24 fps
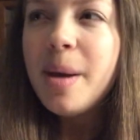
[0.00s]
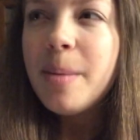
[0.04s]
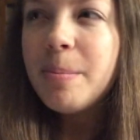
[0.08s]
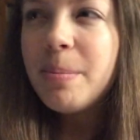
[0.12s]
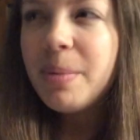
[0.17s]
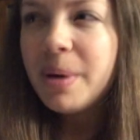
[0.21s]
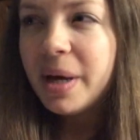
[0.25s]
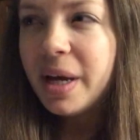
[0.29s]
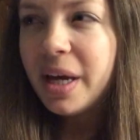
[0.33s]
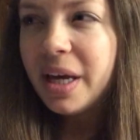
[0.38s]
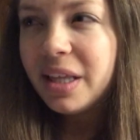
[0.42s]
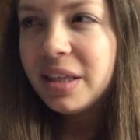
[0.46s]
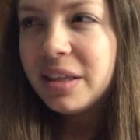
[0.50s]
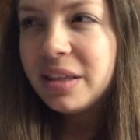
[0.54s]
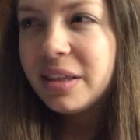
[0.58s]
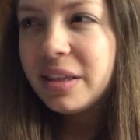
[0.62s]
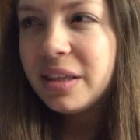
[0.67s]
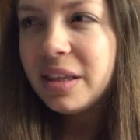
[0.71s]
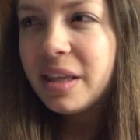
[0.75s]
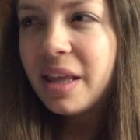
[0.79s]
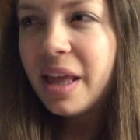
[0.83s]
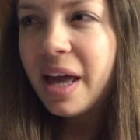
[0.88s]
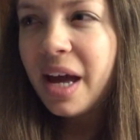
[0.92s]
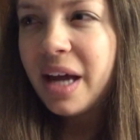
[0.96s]
but
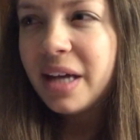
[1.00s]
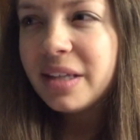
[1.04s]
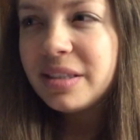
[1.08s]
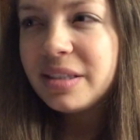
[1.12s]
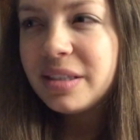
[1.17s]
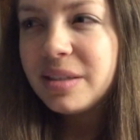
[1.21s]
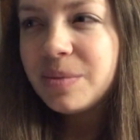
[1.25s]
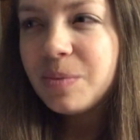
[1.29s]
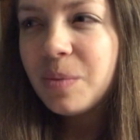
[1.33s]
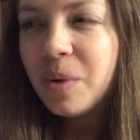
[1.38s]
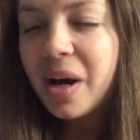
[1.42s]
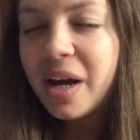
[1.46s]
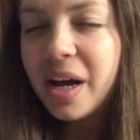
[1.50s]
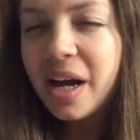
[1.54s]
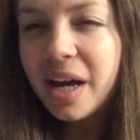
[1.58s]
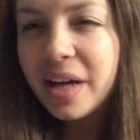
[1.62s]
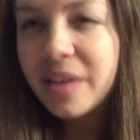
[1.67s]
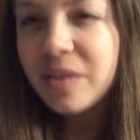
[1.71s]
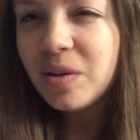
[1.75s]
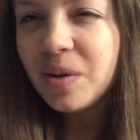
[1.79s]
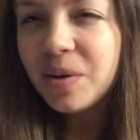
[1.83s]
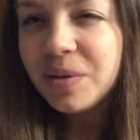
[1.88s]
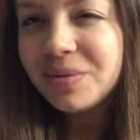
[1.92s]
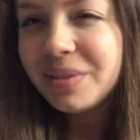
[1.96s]
that's why I
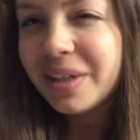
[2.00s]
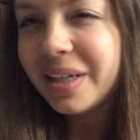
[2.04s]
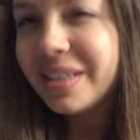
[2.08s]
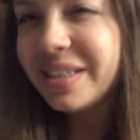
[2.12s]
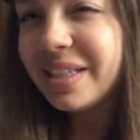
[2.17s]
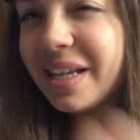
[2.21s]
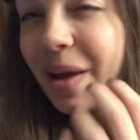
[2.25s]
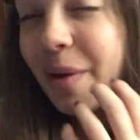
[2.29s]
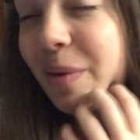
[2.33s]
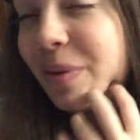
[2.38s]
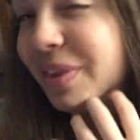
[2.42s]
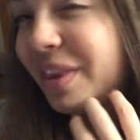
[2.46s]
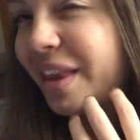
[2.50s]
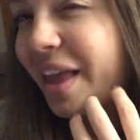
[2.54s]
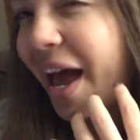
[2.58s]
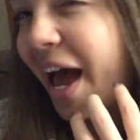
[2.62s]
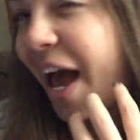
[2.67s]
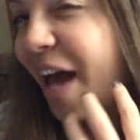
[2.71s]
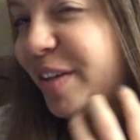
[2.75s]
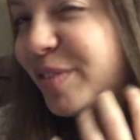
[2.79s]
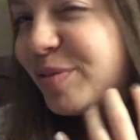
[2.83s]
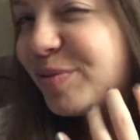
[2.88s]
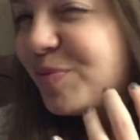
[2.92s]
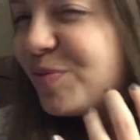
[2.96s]
don't like sound
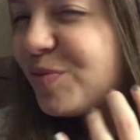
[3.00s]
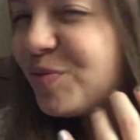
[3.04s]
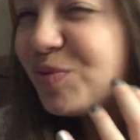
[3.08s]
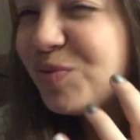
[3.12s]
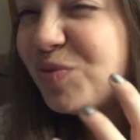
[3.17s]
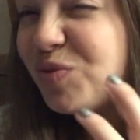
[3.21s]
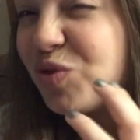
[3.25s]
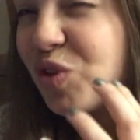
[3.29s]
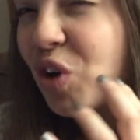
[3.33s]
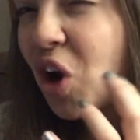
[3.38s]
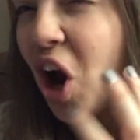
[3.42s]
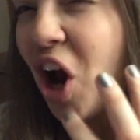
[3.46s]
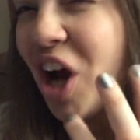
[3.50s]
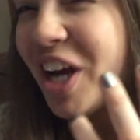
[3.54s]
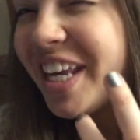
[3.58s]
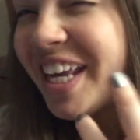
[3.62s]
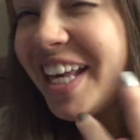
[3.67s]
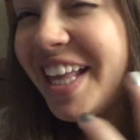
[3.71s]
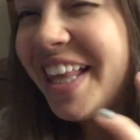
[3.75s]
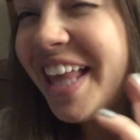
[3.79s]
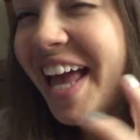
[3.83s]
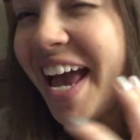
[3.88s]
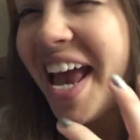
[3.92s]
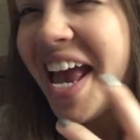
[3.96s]
that
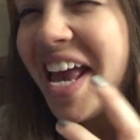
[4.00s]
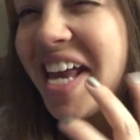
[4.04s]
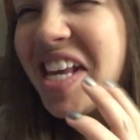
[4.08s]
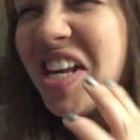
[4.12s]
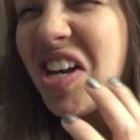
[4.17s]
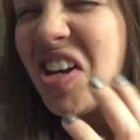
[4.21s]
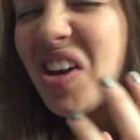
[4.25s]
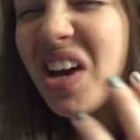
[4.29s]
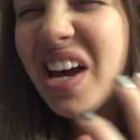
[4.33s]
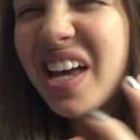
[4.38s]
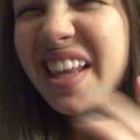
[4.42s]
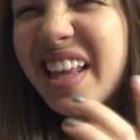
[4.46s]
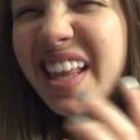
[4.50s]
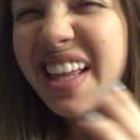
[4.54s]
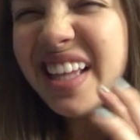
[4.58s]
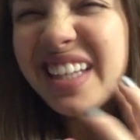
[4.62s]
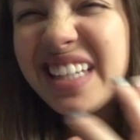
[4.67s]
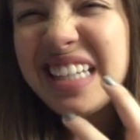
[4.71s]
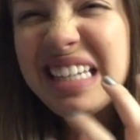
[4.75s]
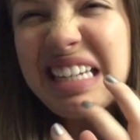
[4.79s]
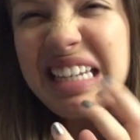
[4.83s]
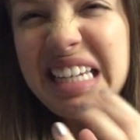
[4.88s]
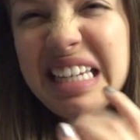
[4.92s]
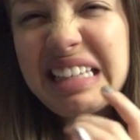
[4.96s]
froggy. Like, you know how
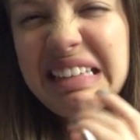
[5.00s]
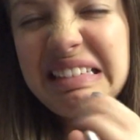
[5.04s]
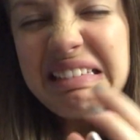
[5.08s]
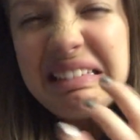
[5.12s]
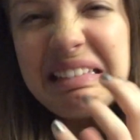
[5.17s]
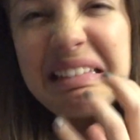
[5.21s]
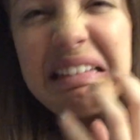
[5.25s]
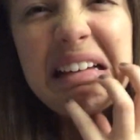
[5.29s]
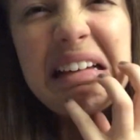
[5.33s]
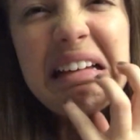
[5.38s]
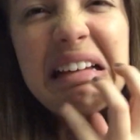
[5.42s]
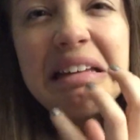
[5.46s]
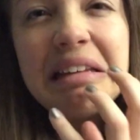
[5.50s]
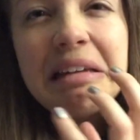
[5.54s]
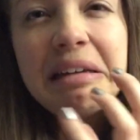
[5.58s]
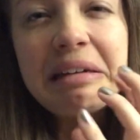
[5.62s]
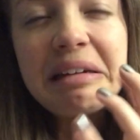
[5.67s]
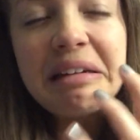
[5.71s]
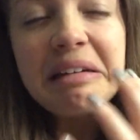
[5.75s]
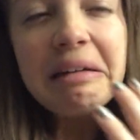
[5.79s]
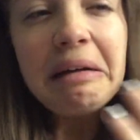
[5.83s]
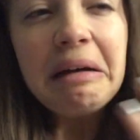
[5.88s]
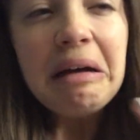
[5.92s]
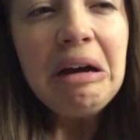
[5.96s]
like you get
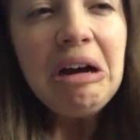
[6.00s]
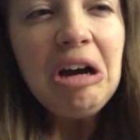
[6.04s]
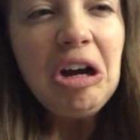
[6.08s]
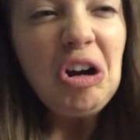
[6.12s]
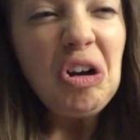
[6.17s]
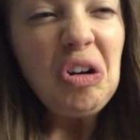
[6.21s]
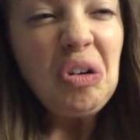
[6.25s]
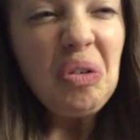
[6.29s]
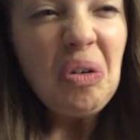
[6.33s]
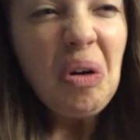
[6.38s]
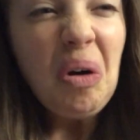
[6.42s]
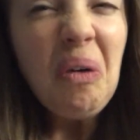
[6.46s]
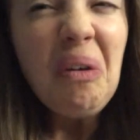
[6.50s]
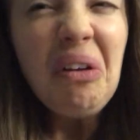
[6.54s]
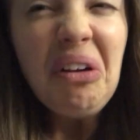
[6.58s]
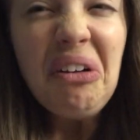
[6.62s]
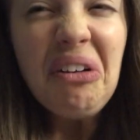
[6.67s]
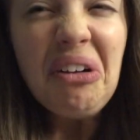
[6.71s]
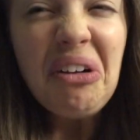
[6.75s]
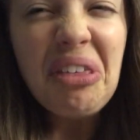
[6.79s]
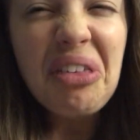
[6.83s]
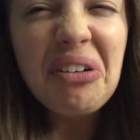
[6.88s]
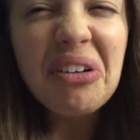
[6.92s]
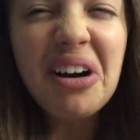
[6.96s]
like a croak in
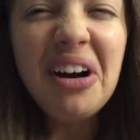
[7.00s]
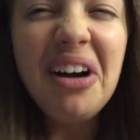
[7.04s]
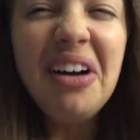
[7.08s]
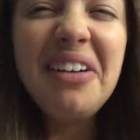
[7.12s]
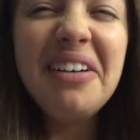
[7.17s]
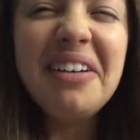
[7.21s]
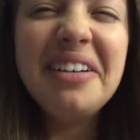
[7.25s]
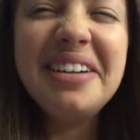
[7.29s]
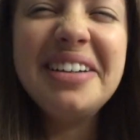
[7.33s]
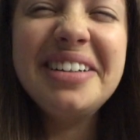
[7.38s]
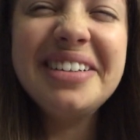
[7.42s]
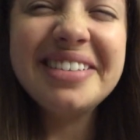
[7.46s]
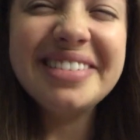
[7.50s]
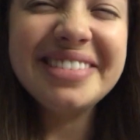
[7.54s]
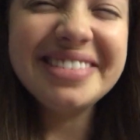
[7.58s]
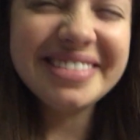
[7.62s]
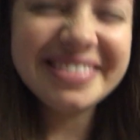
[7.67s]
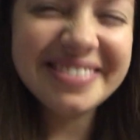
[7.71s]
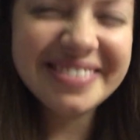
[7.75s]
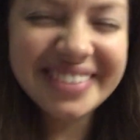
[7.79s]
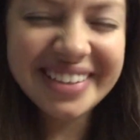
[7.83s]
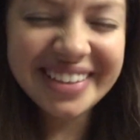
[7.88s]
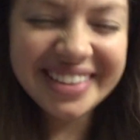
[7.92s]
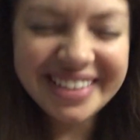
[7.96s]
your throat
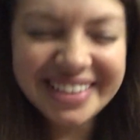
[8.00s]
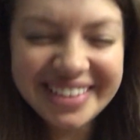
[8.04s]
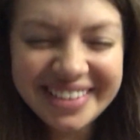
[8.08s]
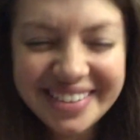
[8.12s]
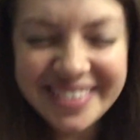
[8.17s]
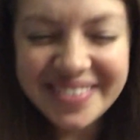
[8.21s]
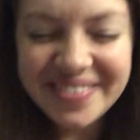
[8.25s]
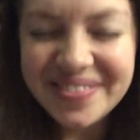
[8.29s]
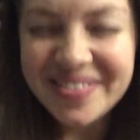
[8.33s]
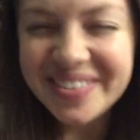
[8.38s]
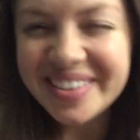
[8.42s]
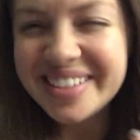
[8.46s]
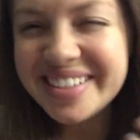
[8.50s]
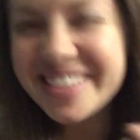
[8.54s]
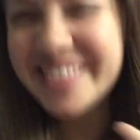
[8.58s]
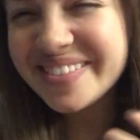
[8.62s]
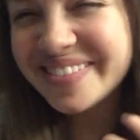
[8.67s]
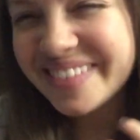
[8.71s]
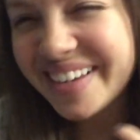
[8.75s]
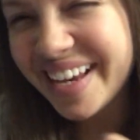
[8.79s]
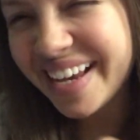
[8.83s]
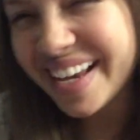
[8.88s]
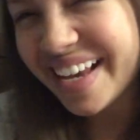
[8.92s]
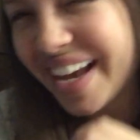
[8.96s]
when you first
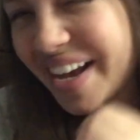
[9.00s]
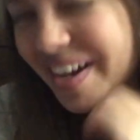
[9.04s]
wake